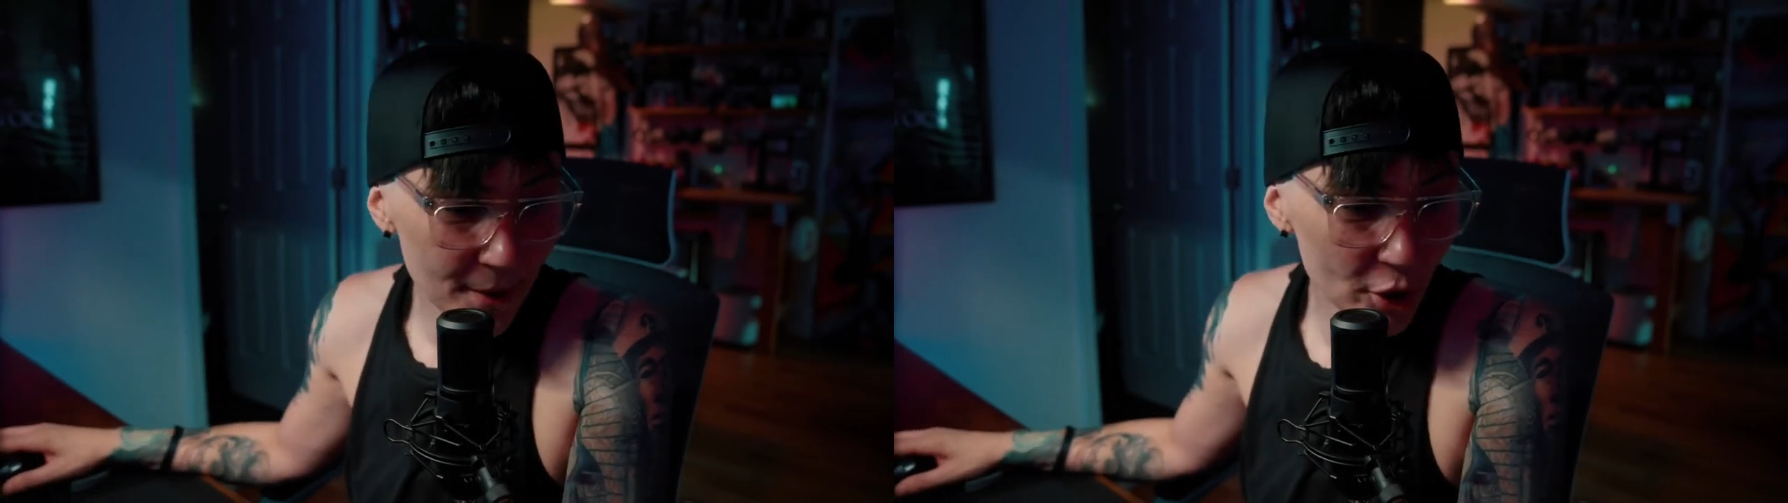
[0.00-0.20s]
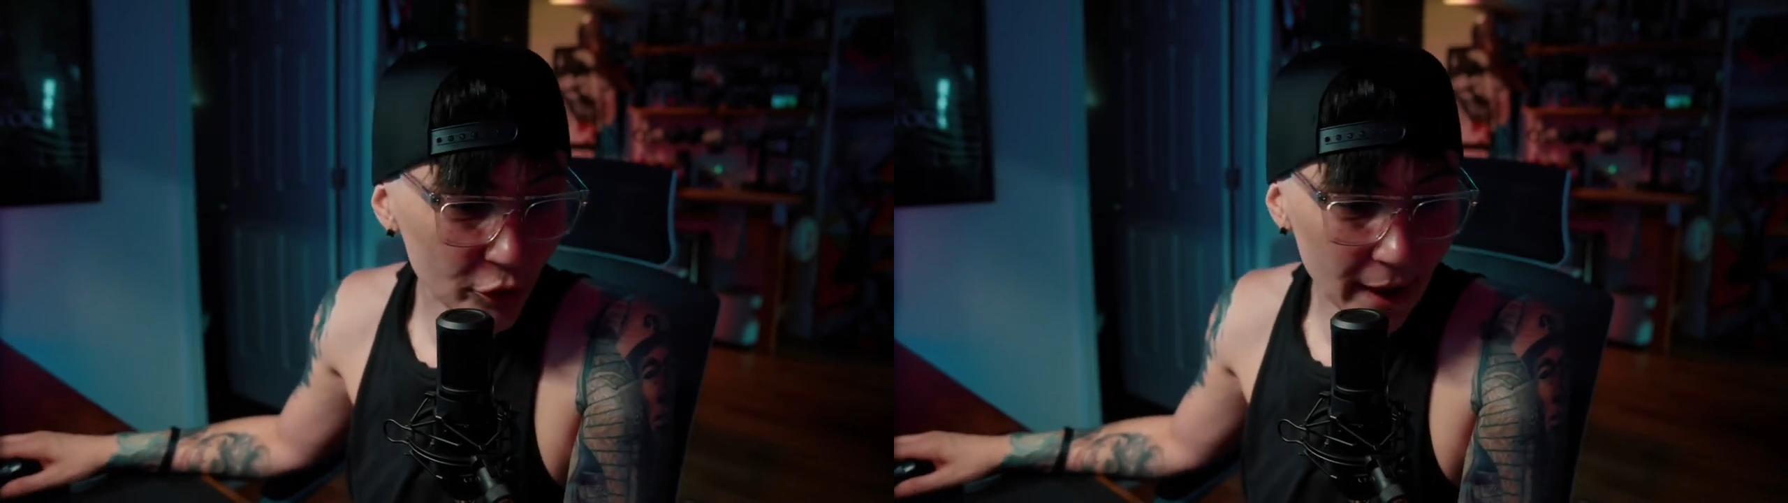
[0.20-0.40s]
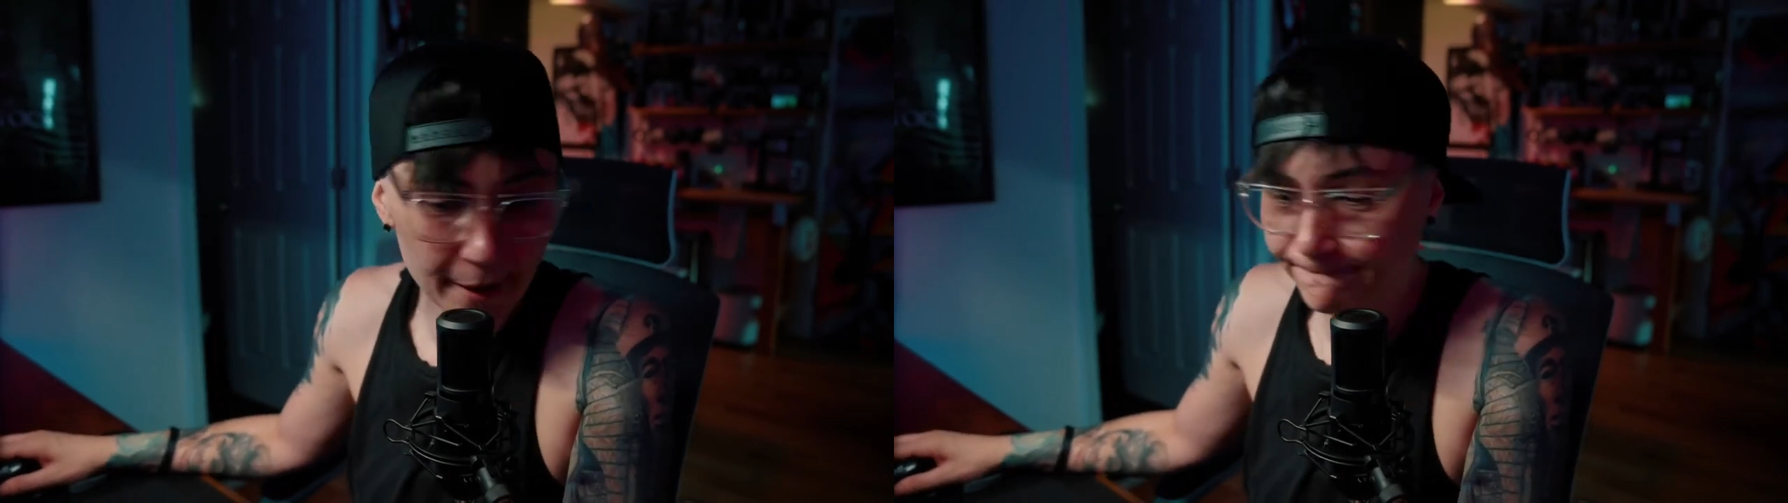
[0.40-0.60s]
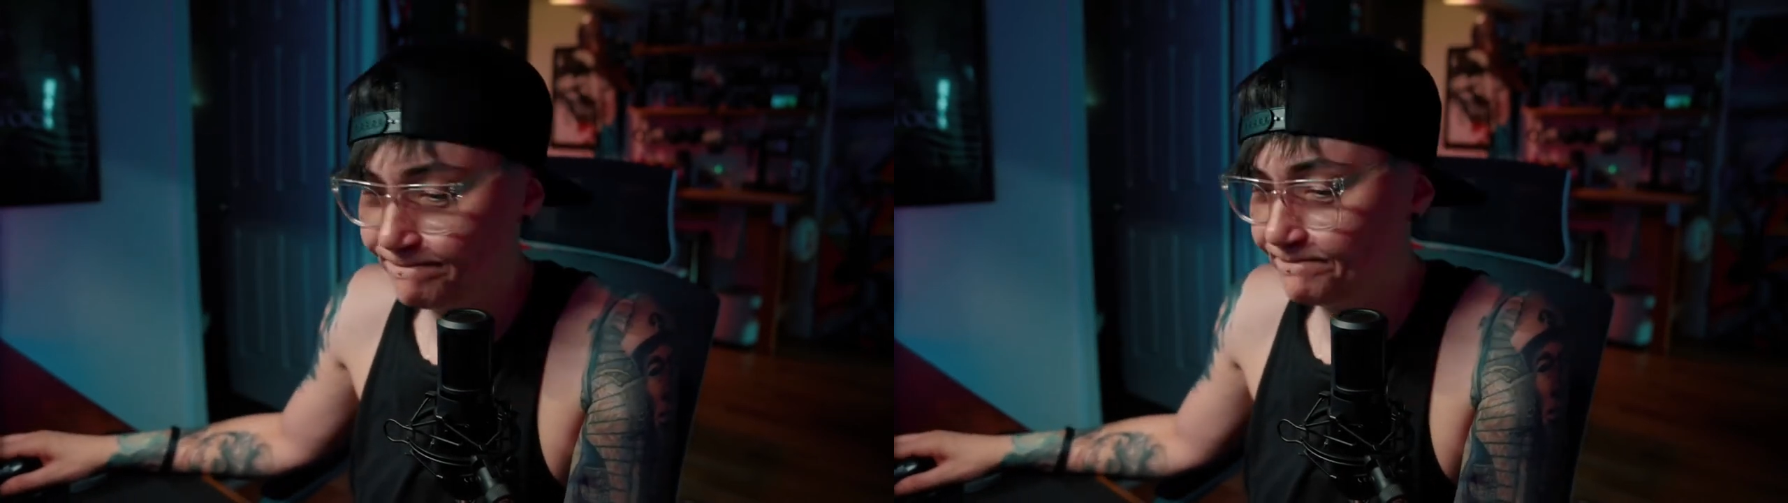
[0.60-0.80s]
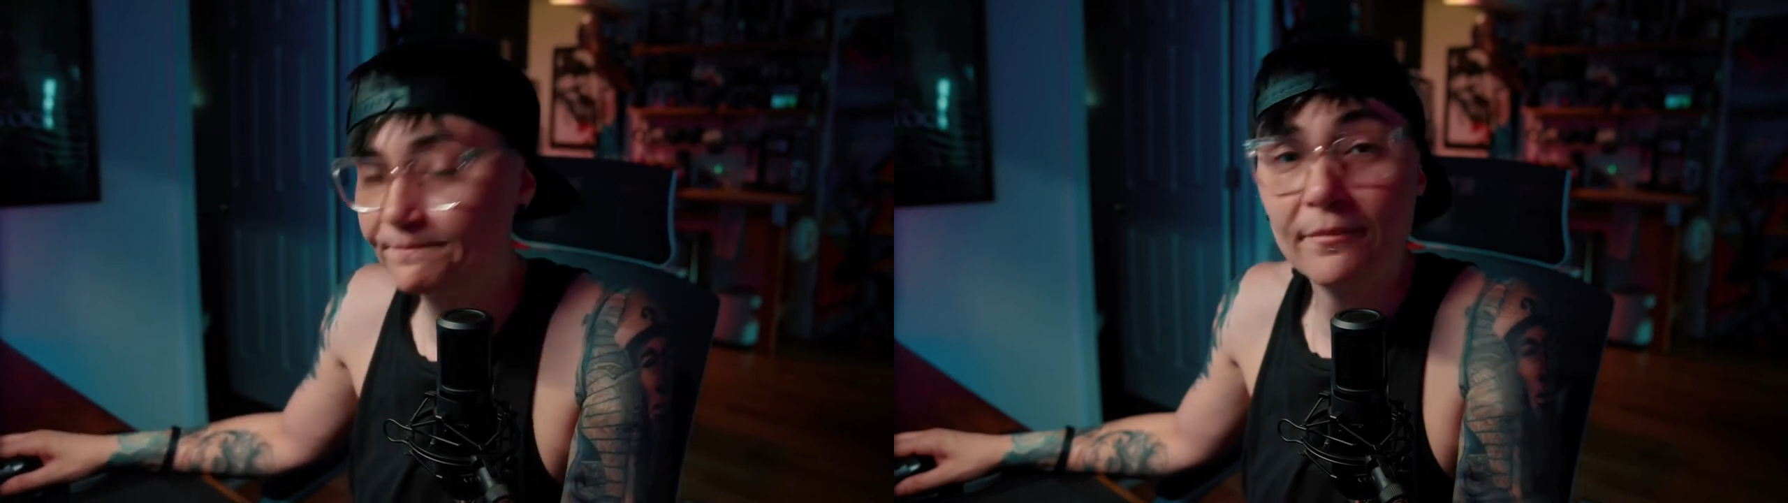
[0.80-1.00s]
birthday.
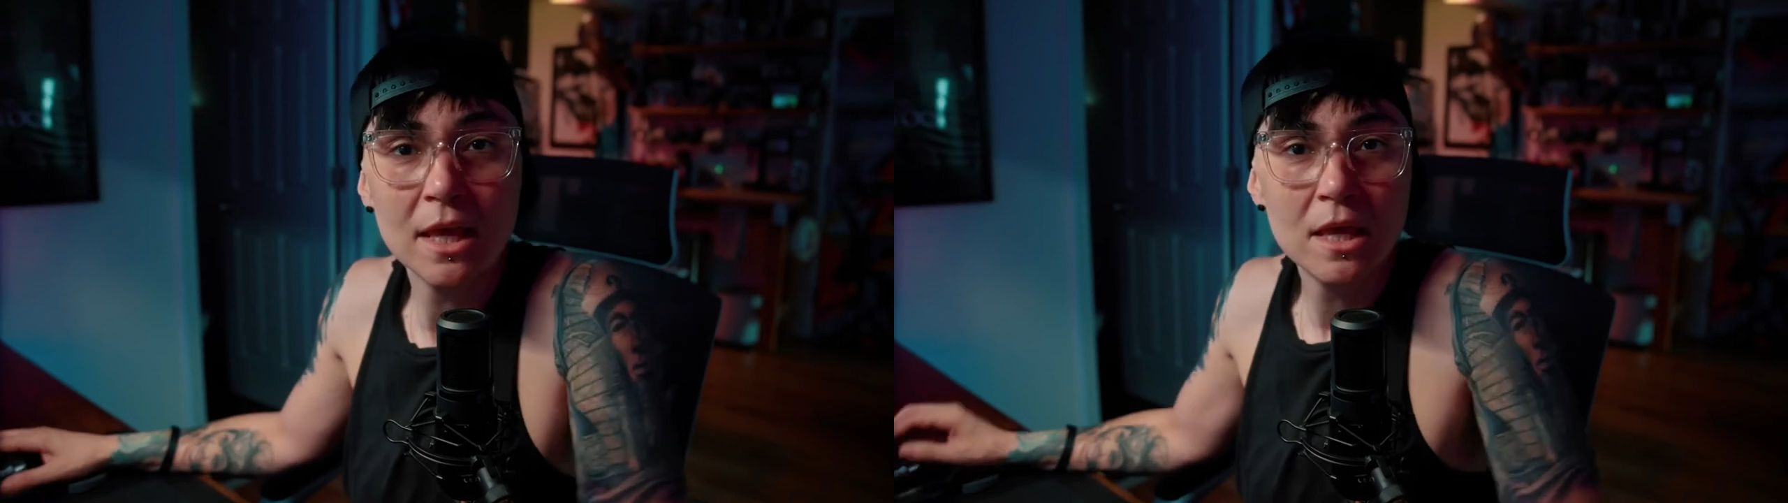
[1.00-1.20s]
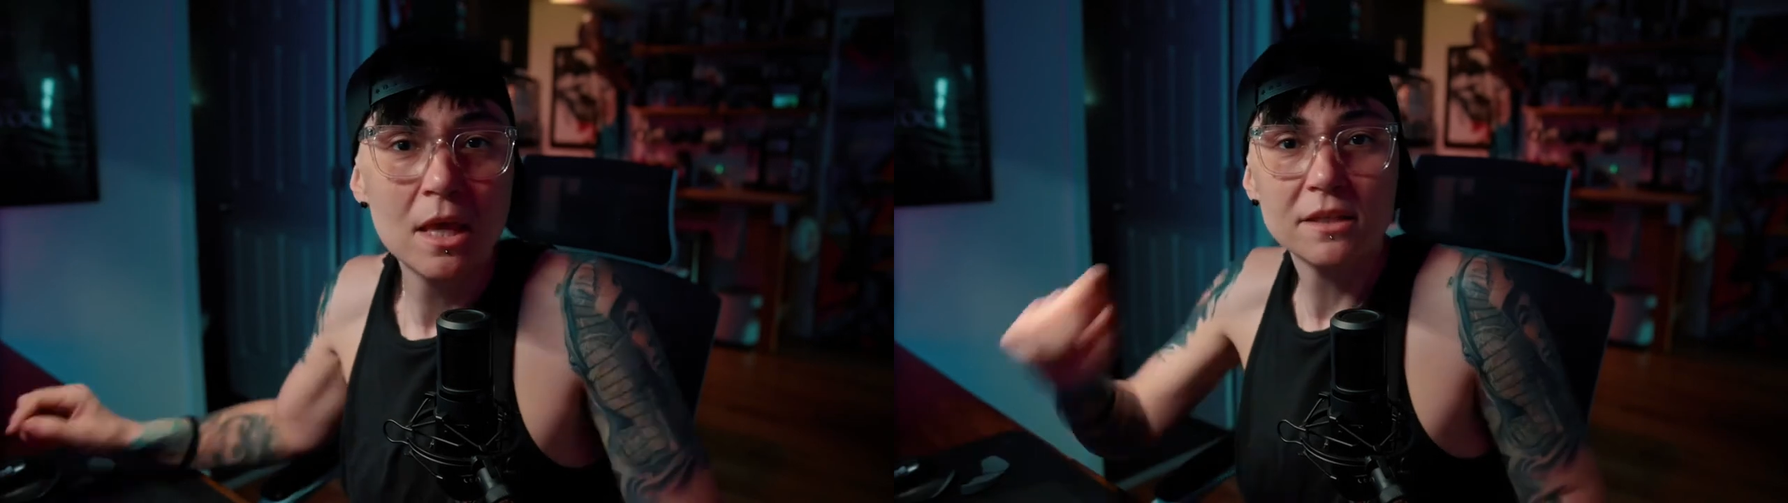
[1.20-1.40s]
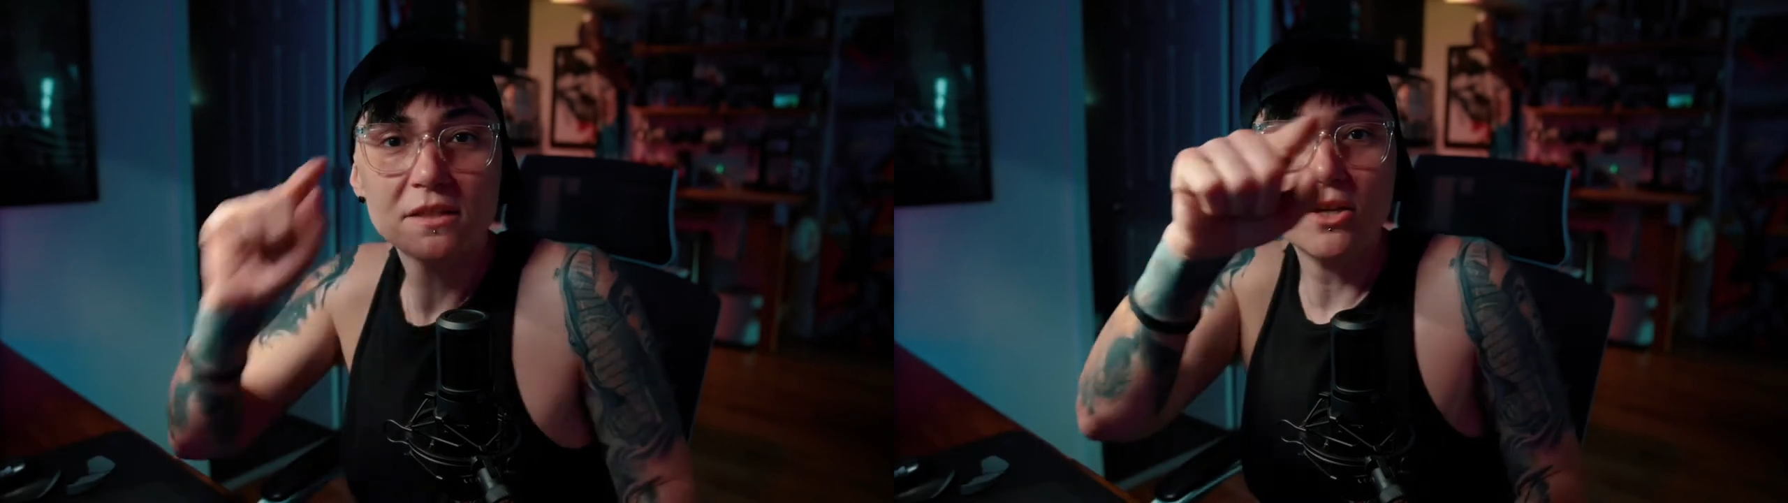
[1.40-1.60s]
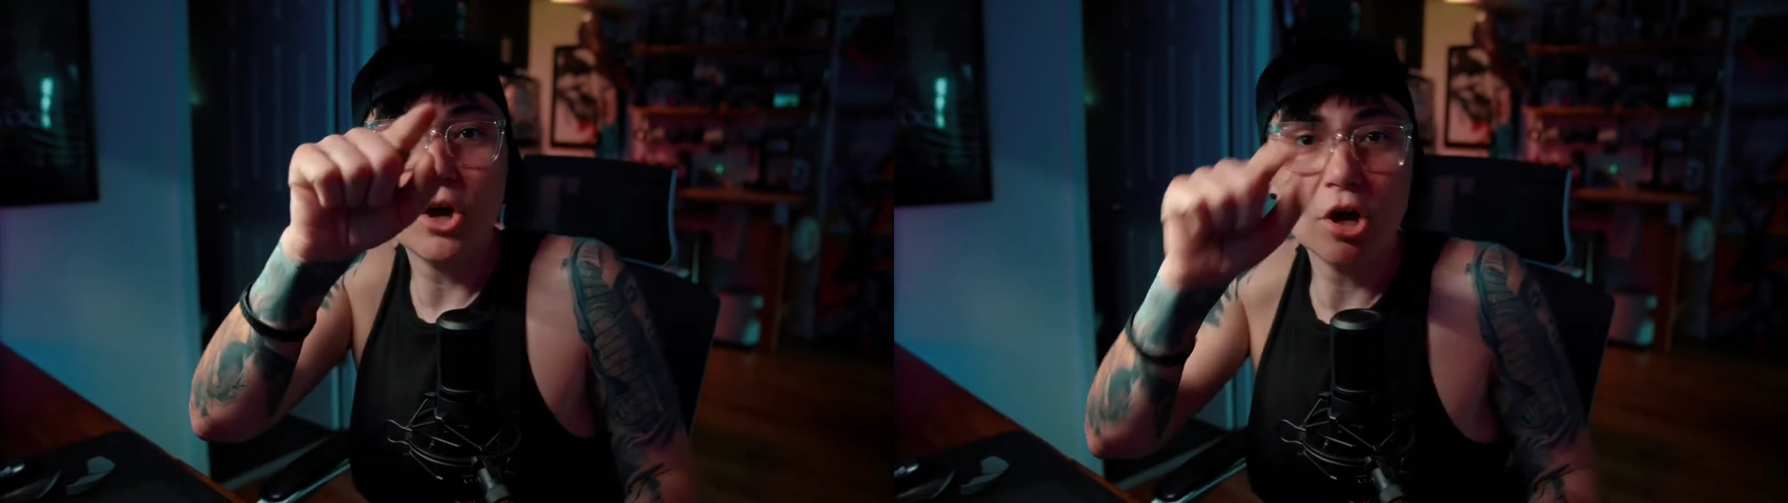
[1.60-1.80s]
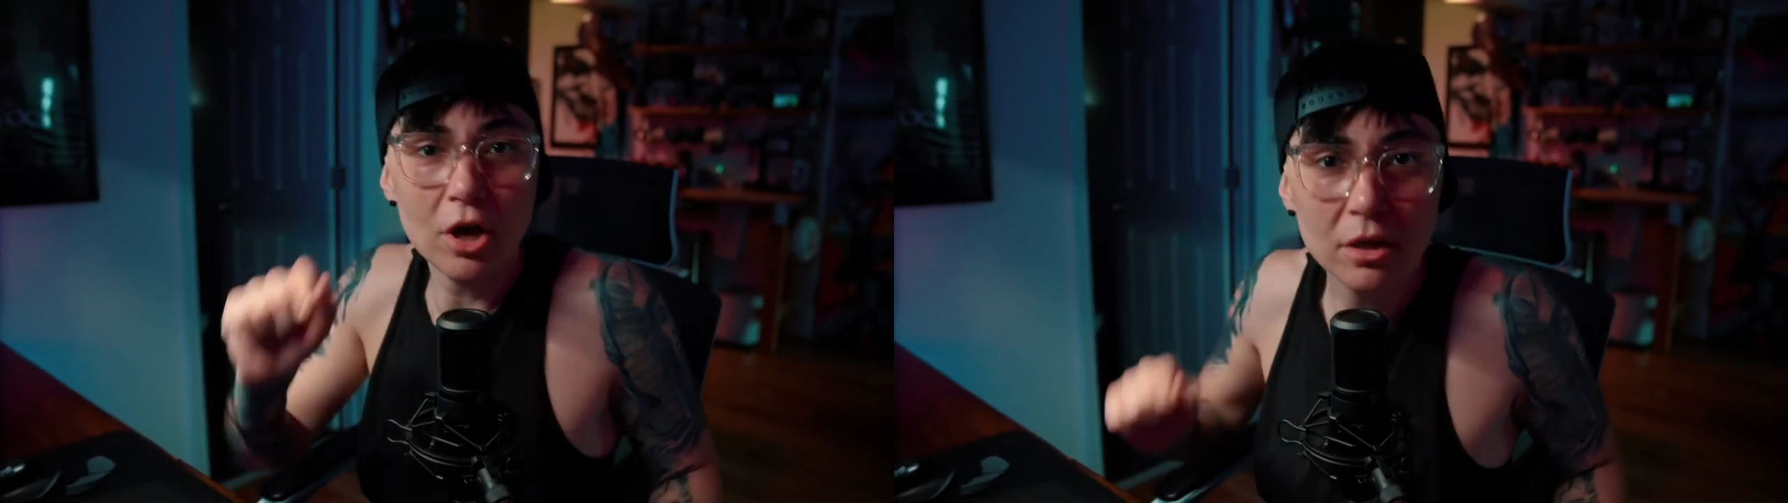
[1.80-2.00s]
See y'all